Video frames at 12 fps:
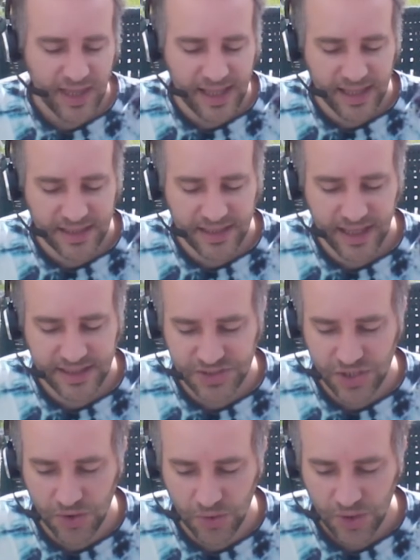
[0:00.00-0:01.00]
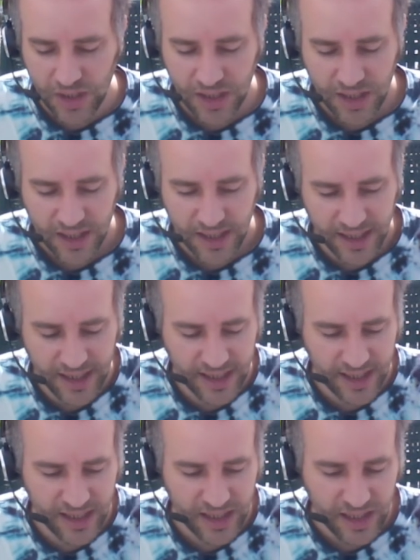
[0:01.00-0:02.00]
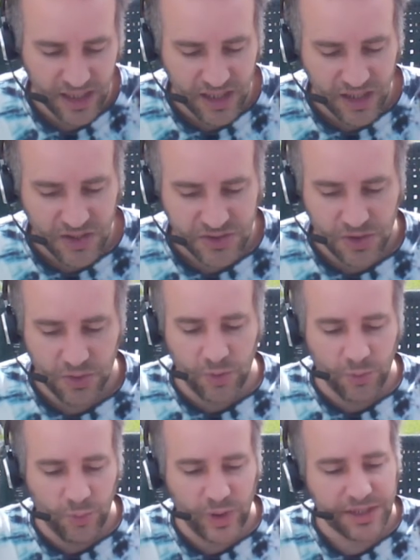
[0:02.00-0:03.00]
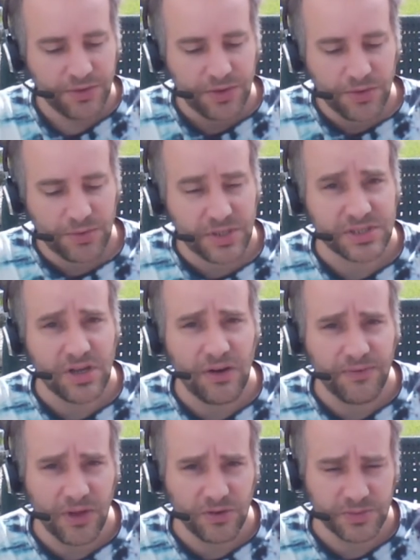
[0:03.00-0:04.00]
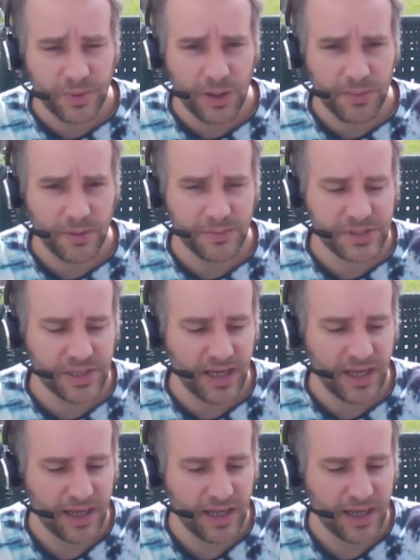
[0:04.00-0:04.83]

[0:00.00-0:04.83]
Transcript: And uh, so what do you do to solve those problems?